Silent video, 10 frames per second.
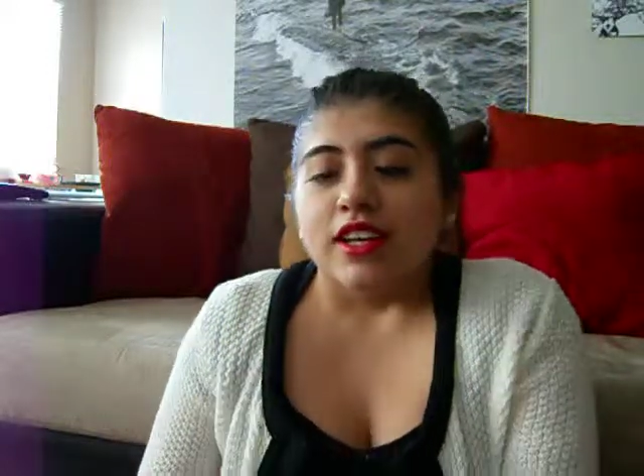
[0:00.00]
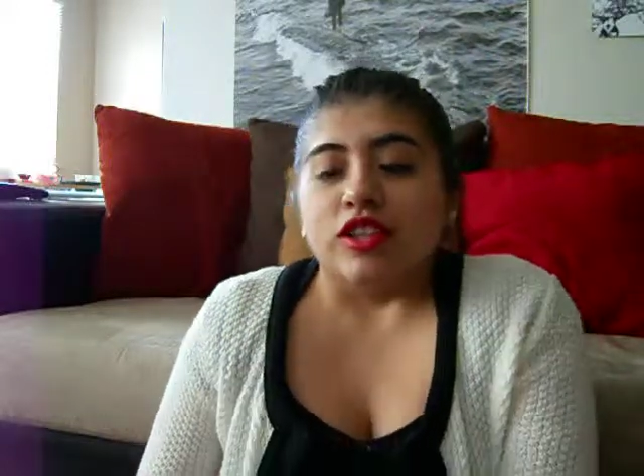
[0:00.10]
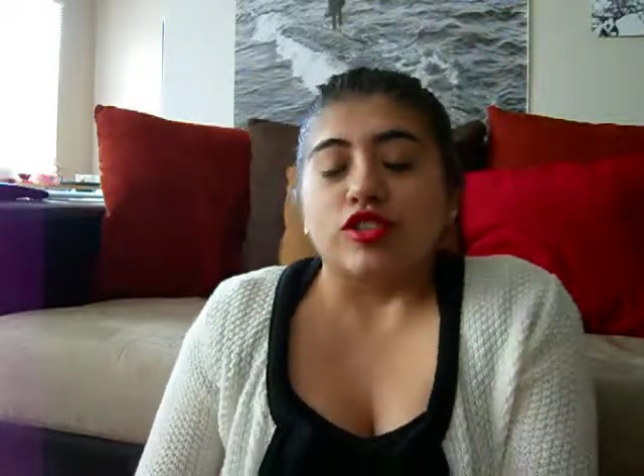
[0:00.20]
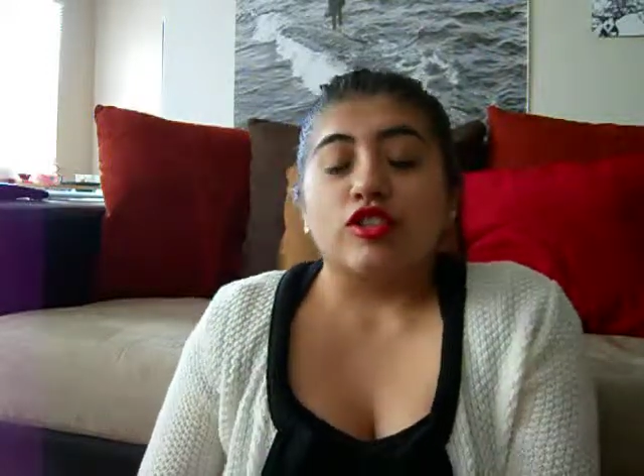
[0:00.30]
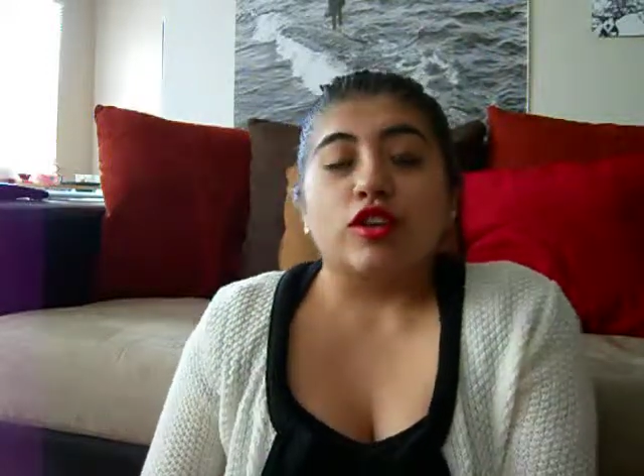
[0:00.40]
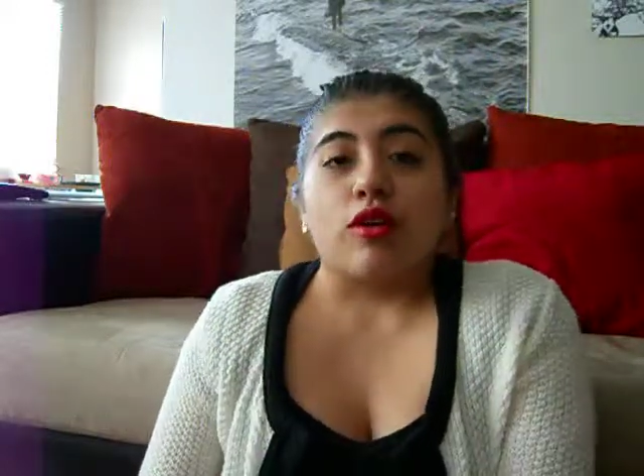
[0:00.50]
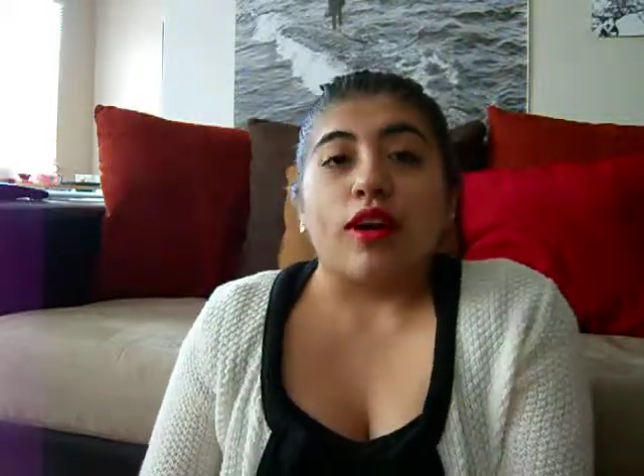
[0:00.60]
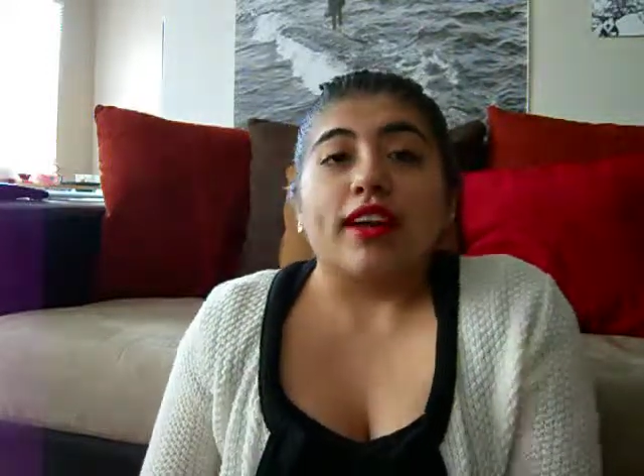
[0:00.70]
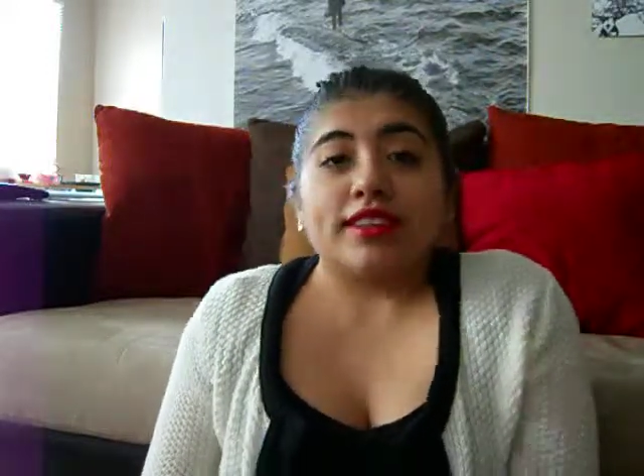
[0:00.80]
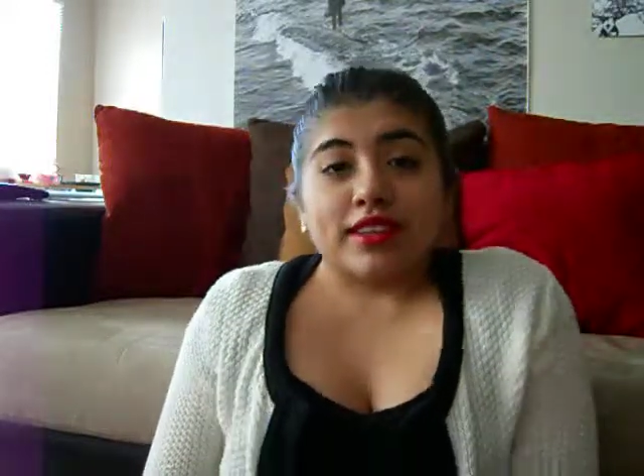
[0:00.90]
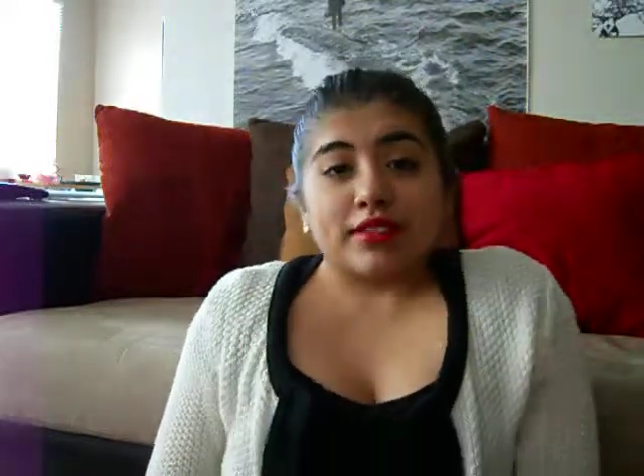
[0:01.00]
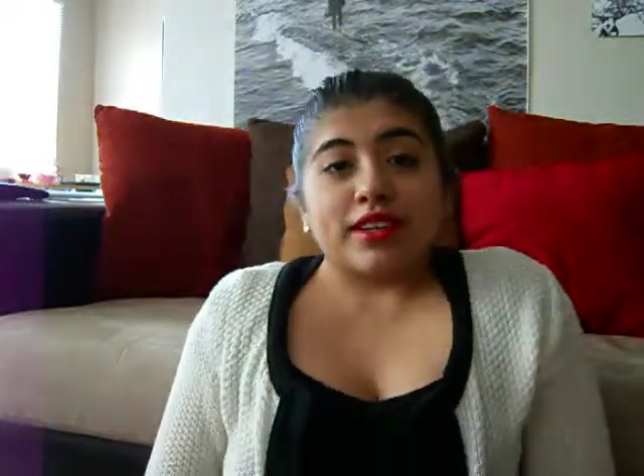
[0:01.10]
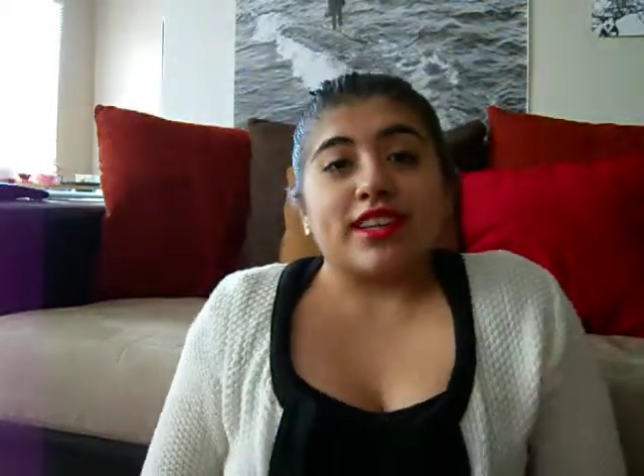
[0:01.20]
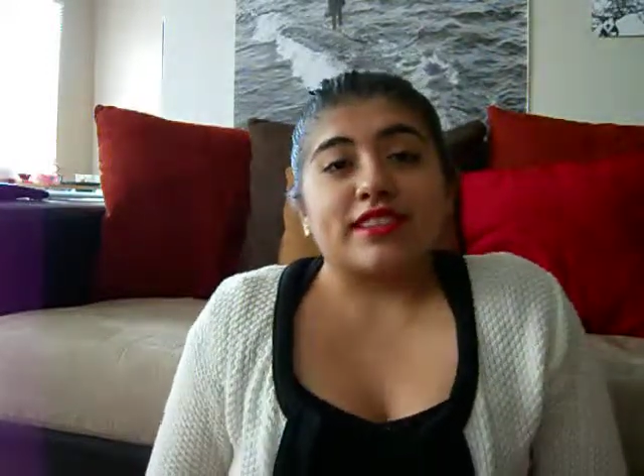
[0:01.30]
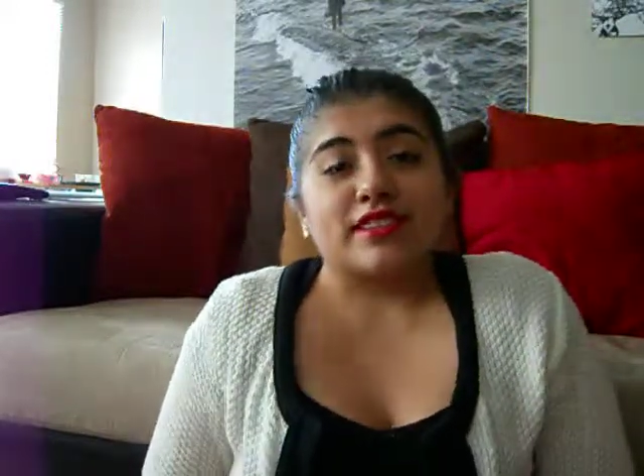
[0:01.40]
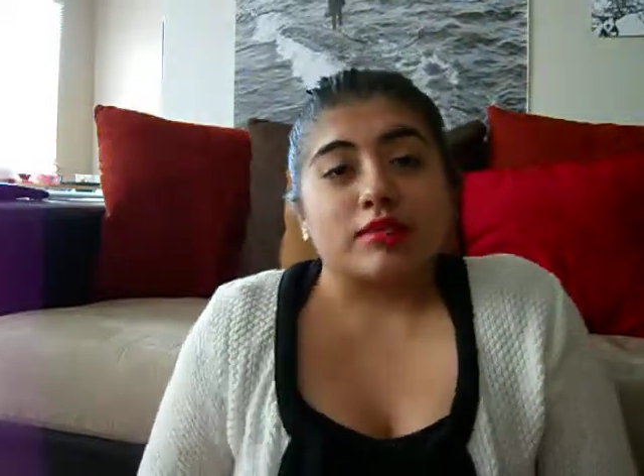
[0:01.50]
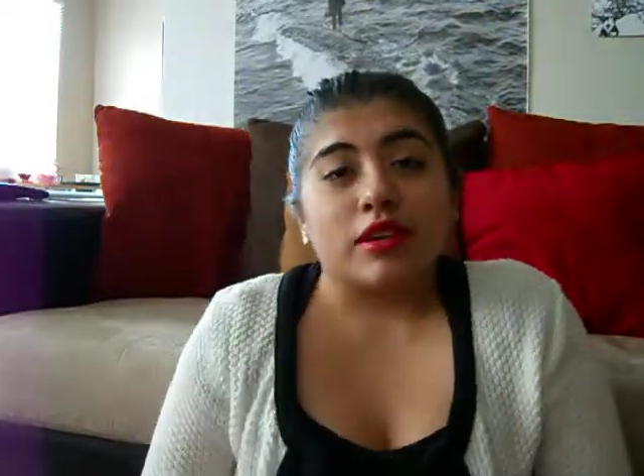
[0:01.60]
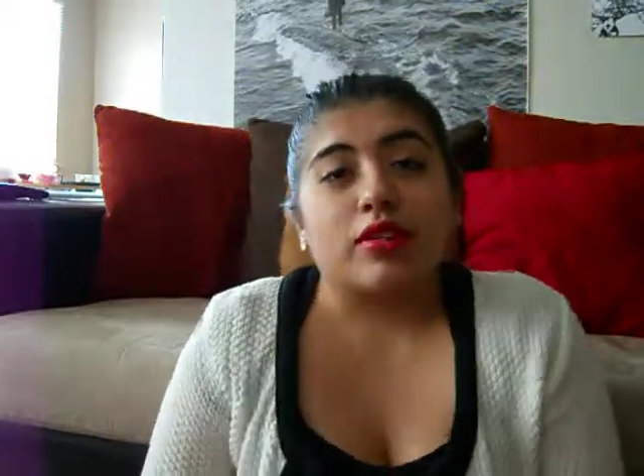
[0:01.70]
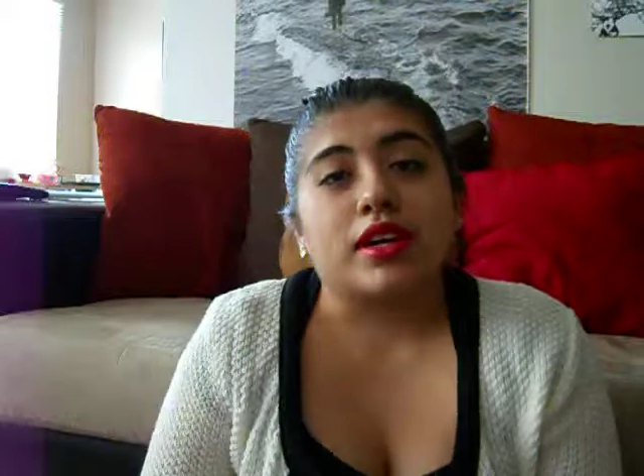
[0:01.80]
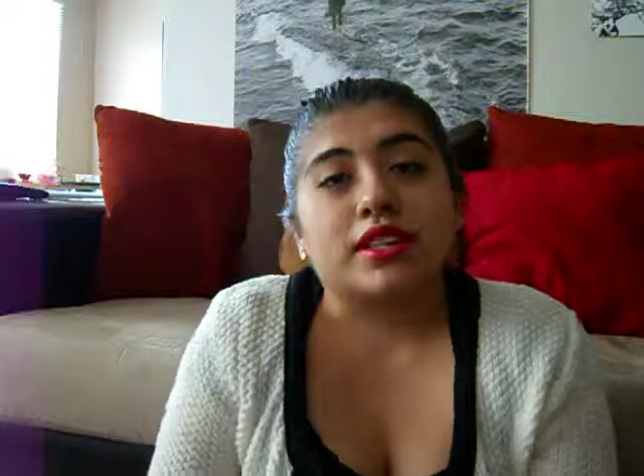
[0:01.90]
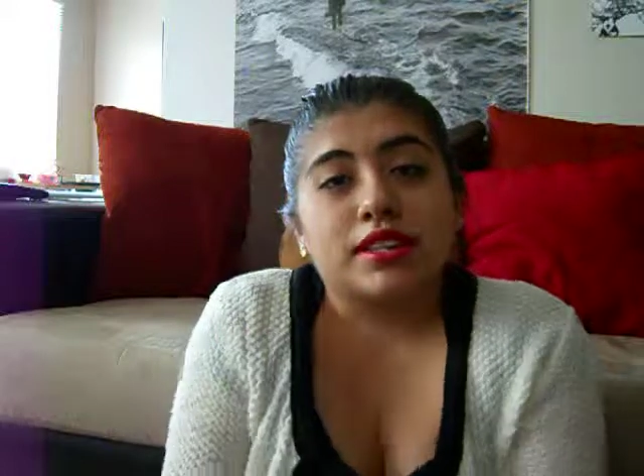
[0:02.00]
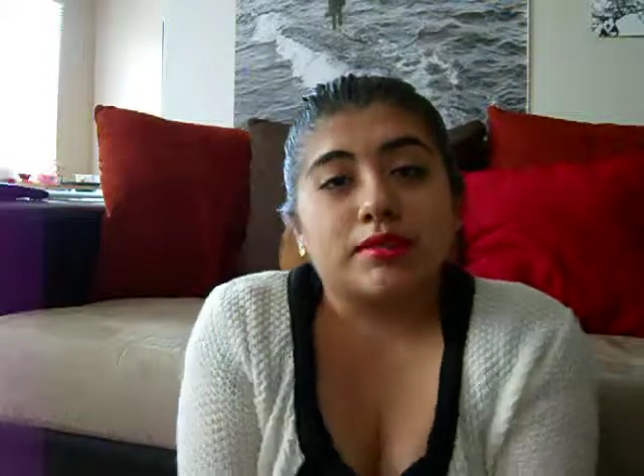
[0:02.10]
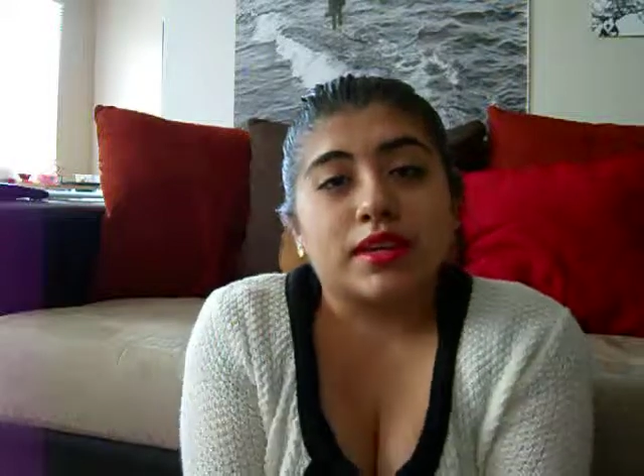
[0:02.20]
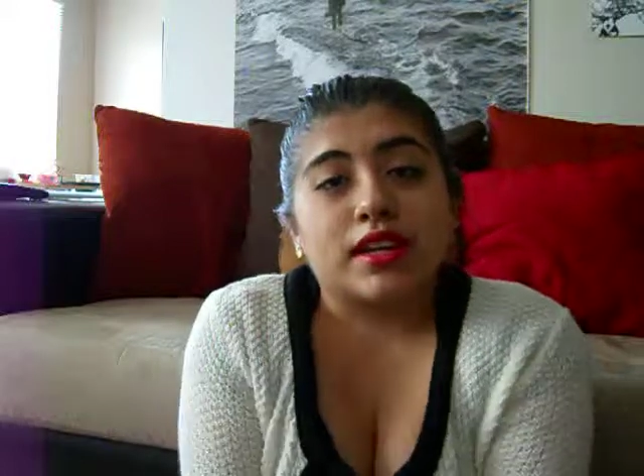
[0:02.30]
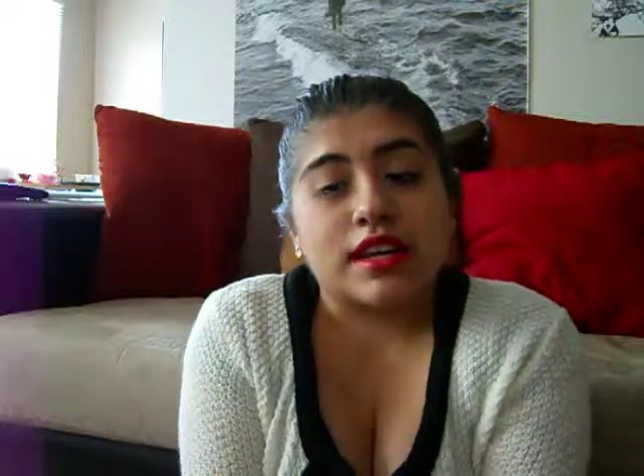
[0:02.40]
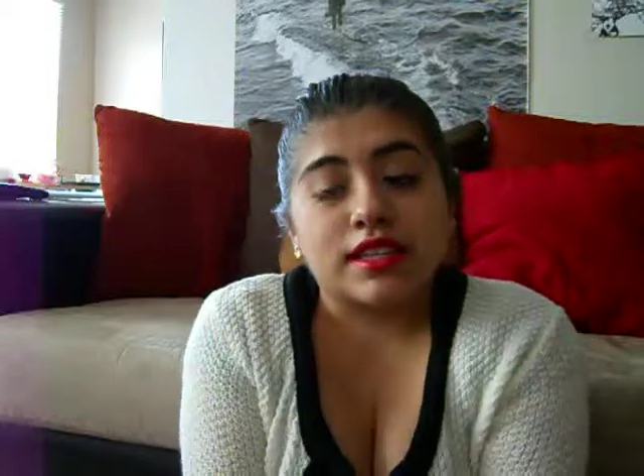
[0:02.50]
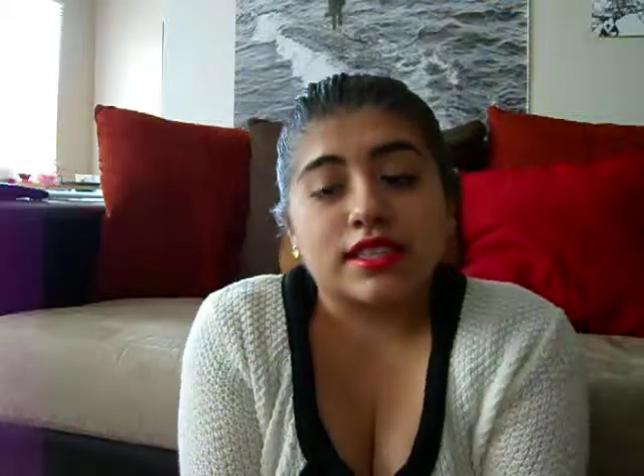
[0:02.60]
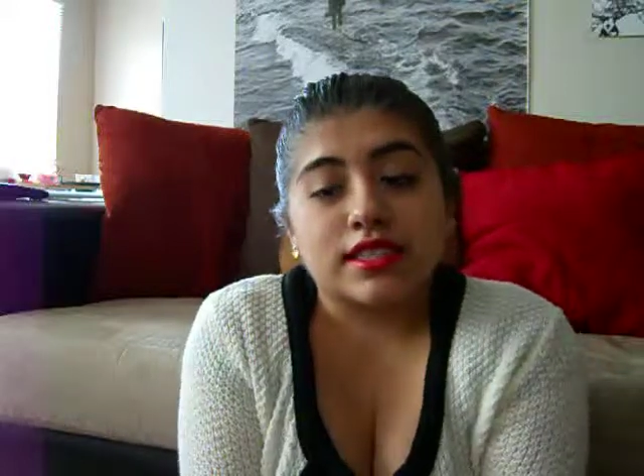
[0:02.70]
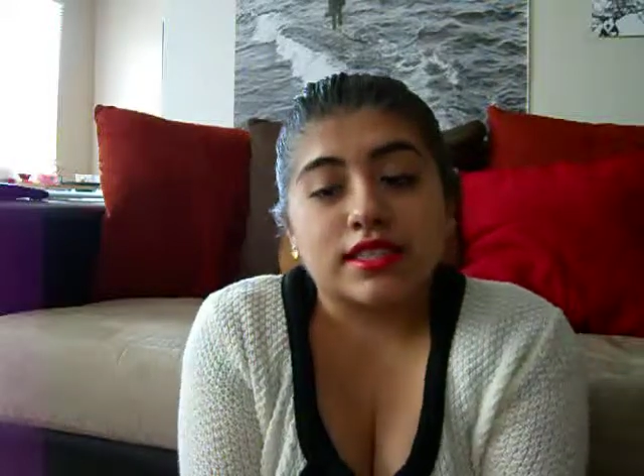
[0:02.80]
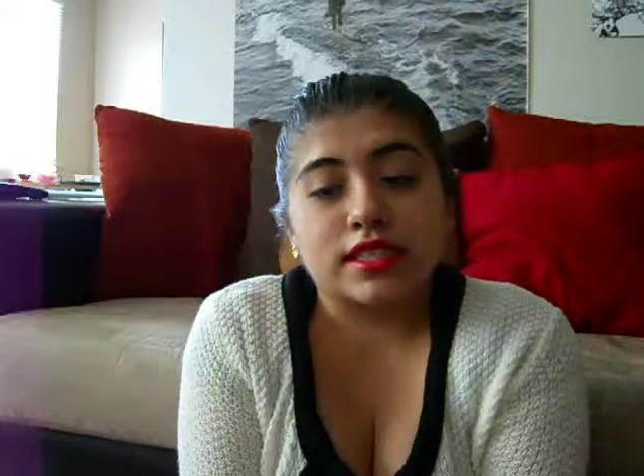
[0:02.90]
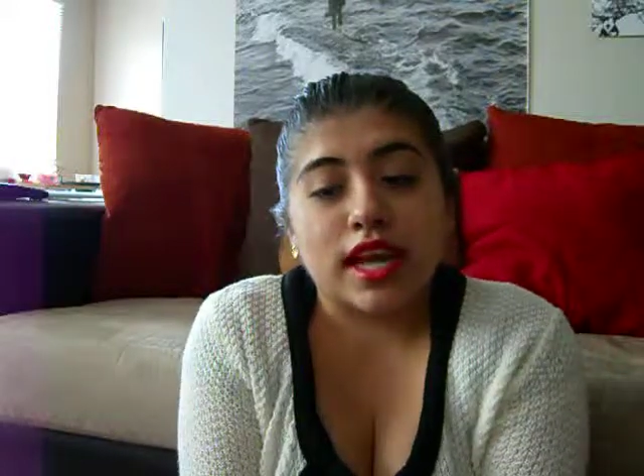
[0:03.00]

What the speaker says: So I thought I would answer some of your questions because,